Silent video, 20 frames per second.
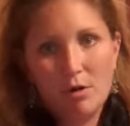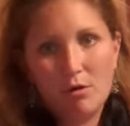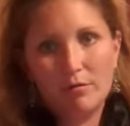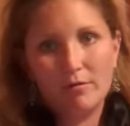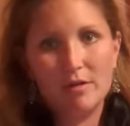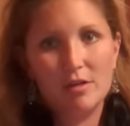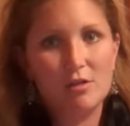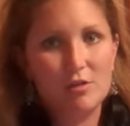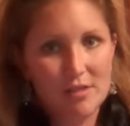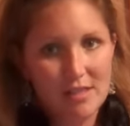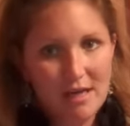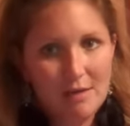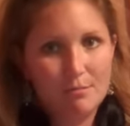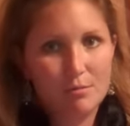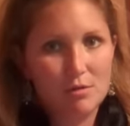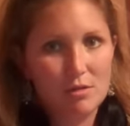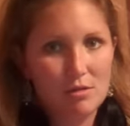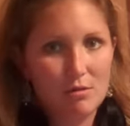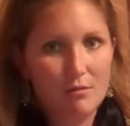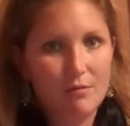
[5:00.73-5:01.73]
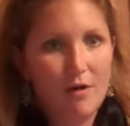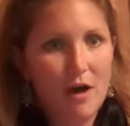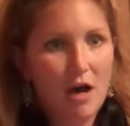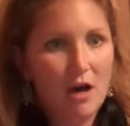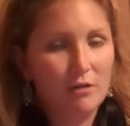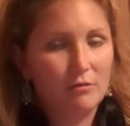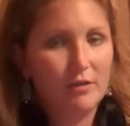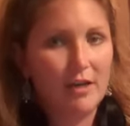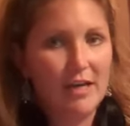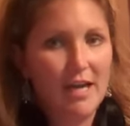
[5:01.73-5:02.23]
over and your samples will
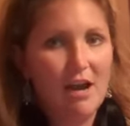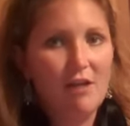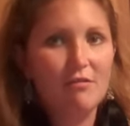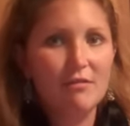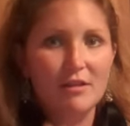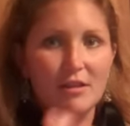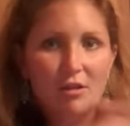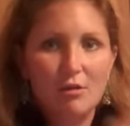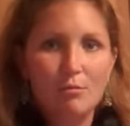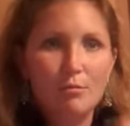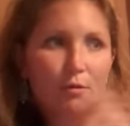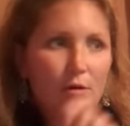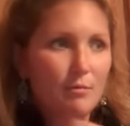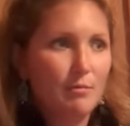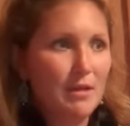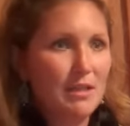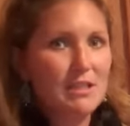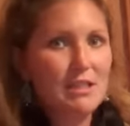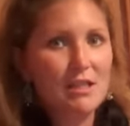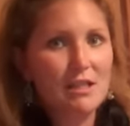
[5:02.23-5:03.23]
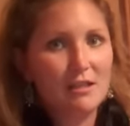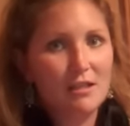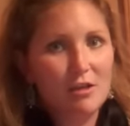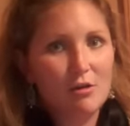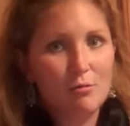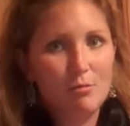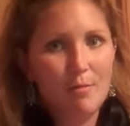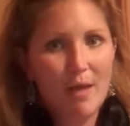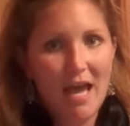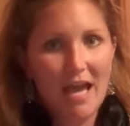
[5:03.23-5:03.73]
fall right out, and you put them into the
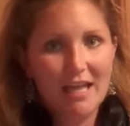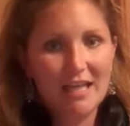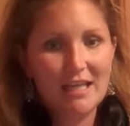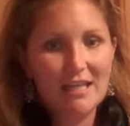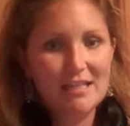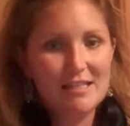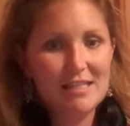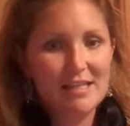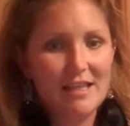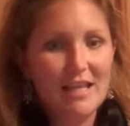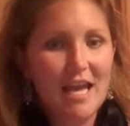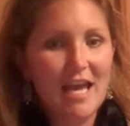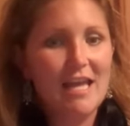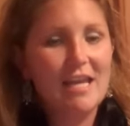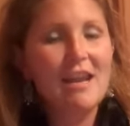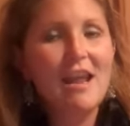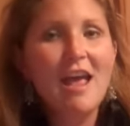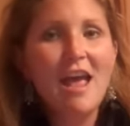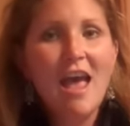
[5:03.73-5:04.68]
little baggies, and then